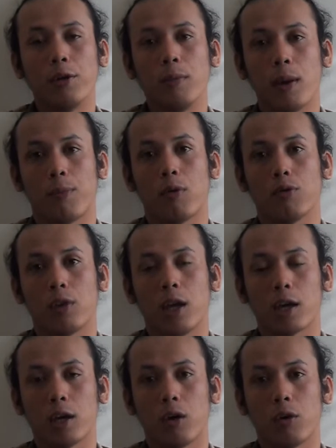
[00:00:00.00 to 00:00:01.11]
I do my
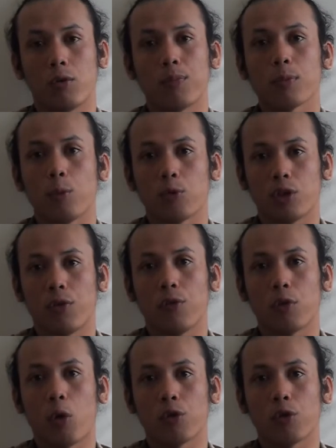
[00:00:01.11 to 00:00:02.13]
voluntary on for